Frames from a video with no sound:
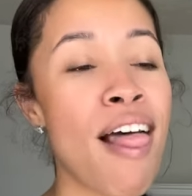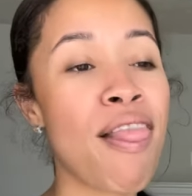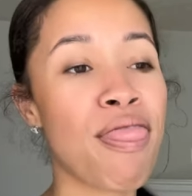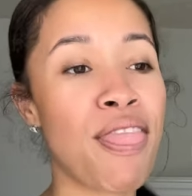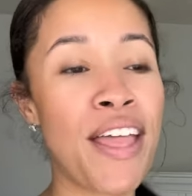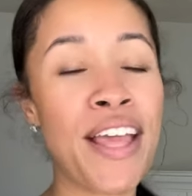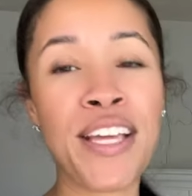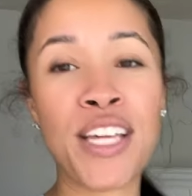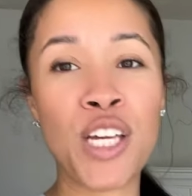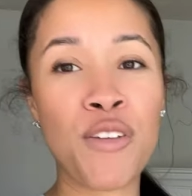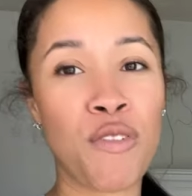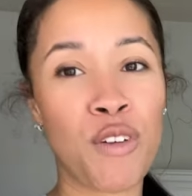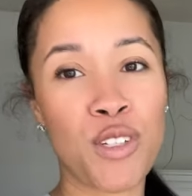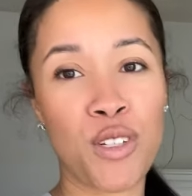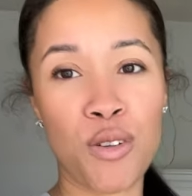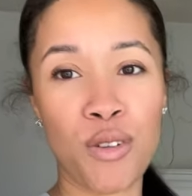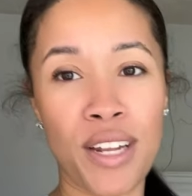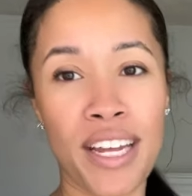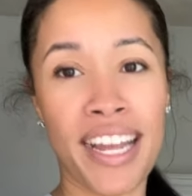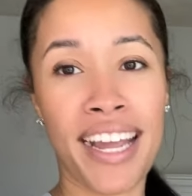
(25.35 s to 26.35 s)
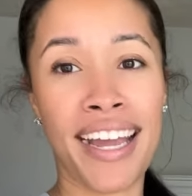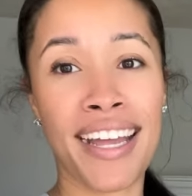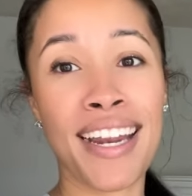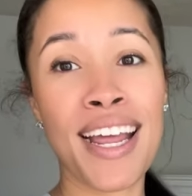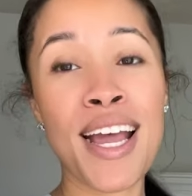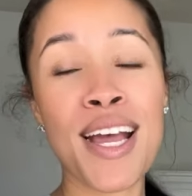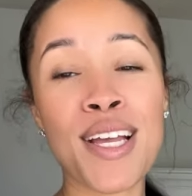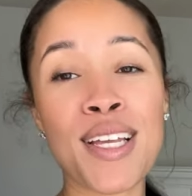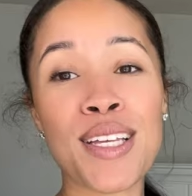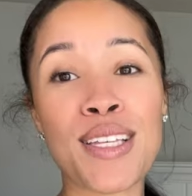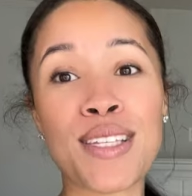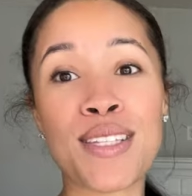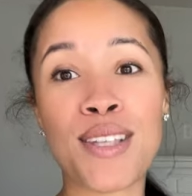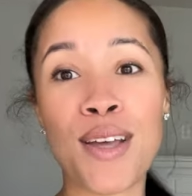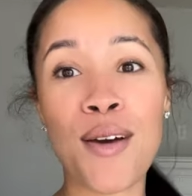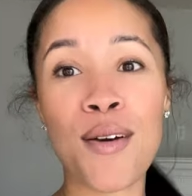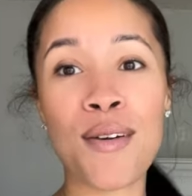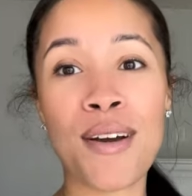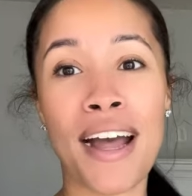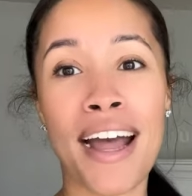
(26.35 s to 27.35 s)
thank you for tuning in. So,
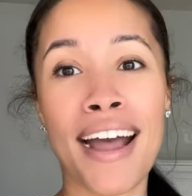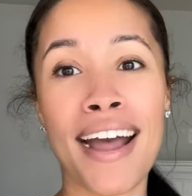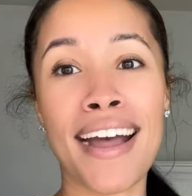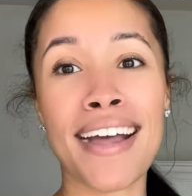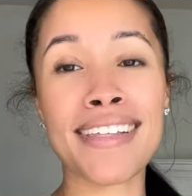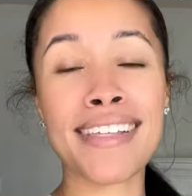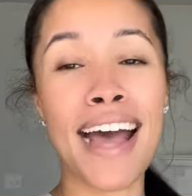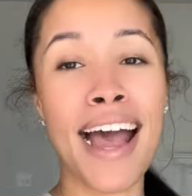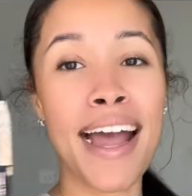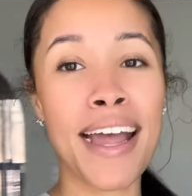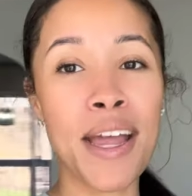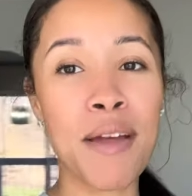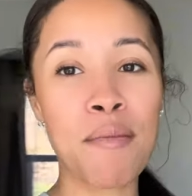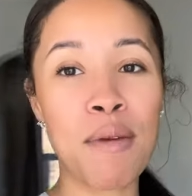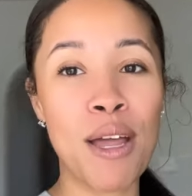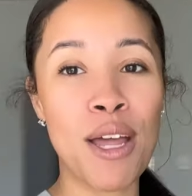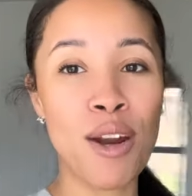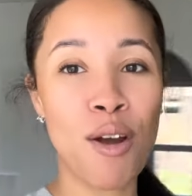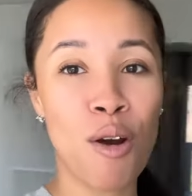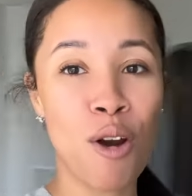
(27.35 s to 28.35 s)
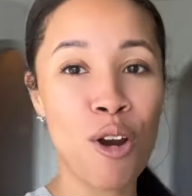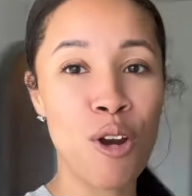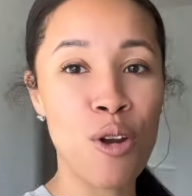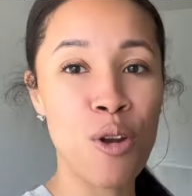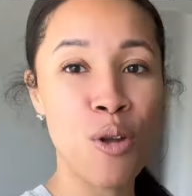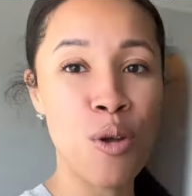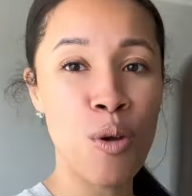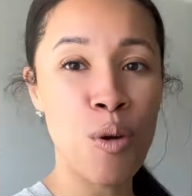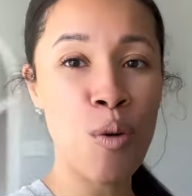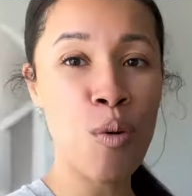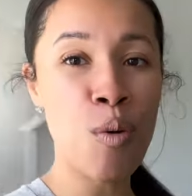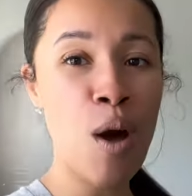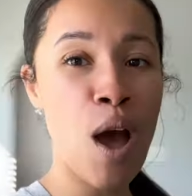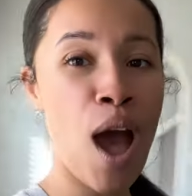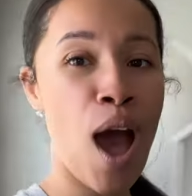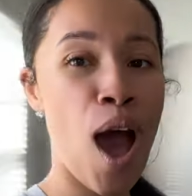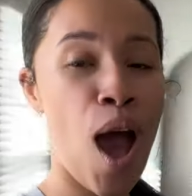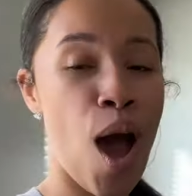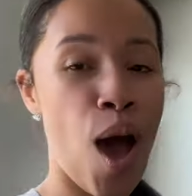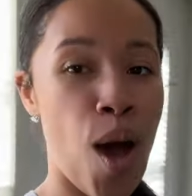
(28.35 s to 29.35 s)
guys, I am in our new
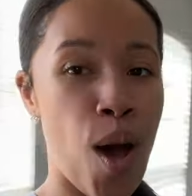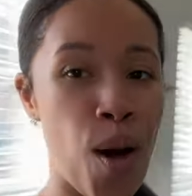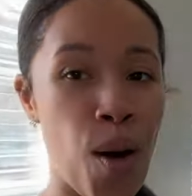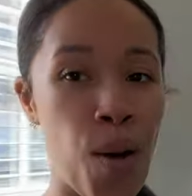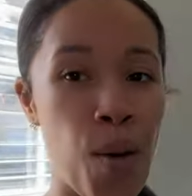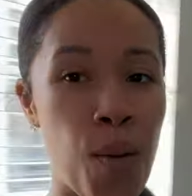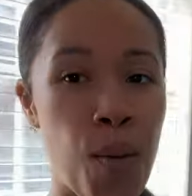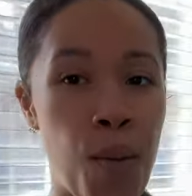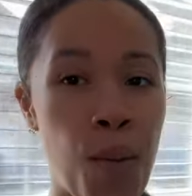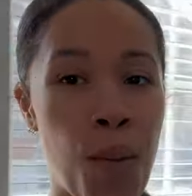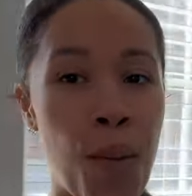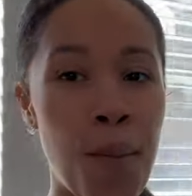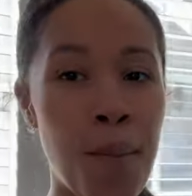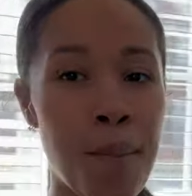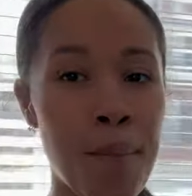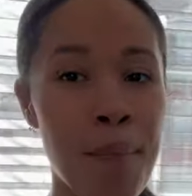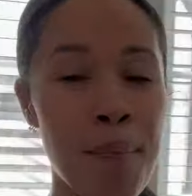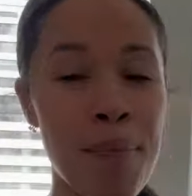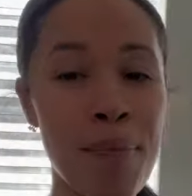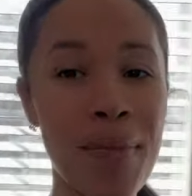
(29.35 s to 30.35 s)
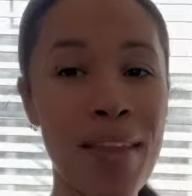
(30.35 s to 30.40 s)
home.